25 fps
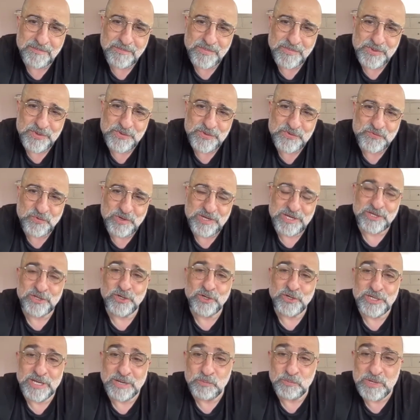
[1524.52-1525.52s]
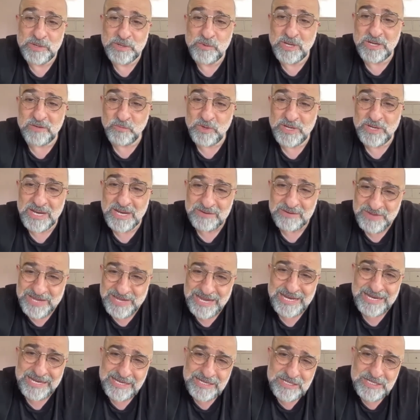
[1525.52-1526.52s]
is really good. And we're kind of
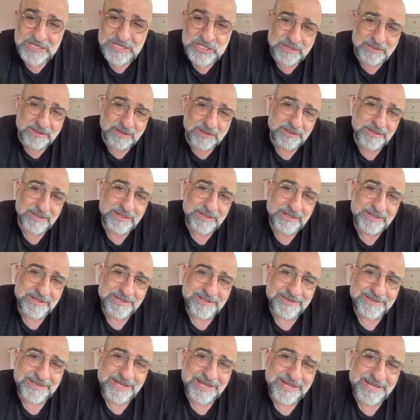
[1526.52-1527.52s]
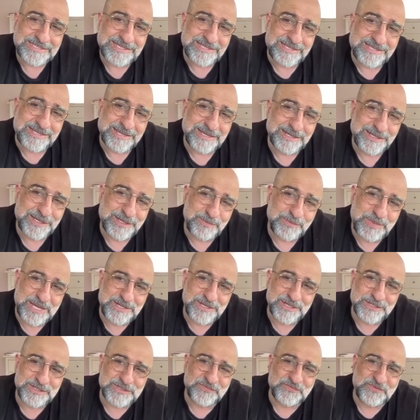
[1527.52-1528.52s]
healing each other. That's the thing.
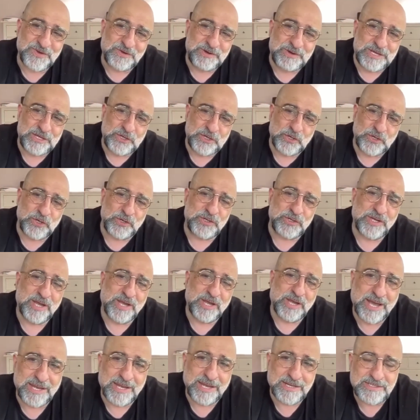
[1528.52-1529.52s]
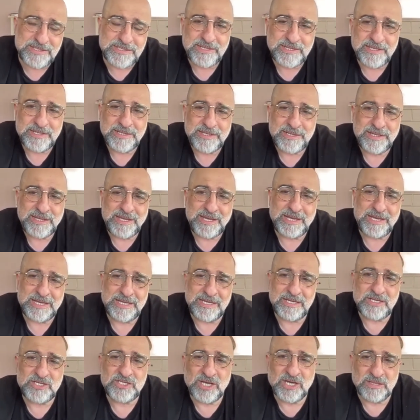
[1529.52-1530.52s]
Comedians are very good at
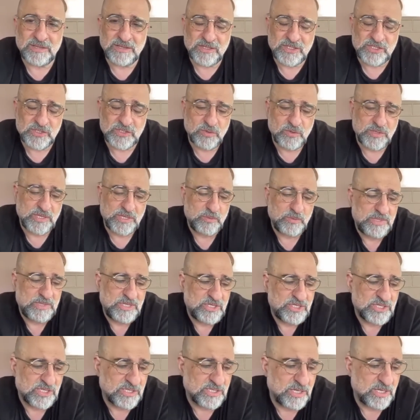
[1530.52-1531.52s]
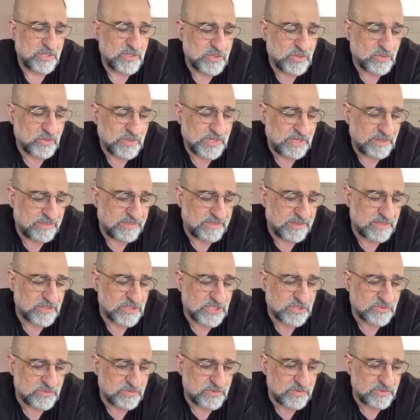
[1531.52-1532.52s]
healing each other, talking with each other, and talking
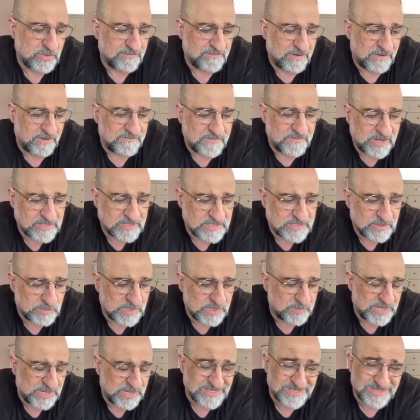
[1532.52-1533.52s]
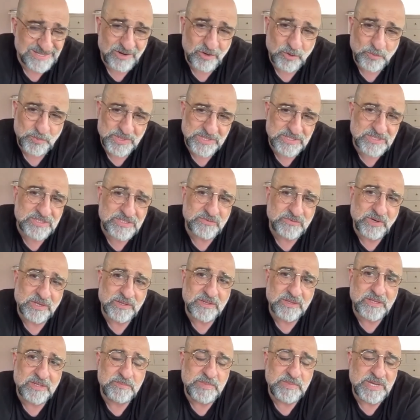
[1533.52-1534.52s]
things through. I find some of the best therapists are
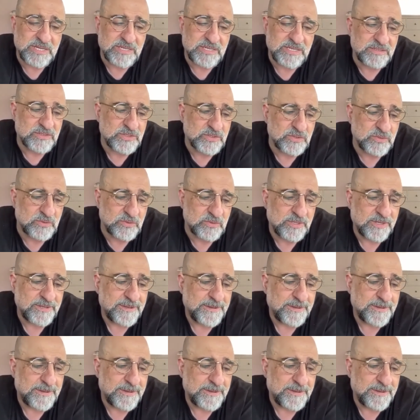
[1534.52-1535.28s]
other comedians who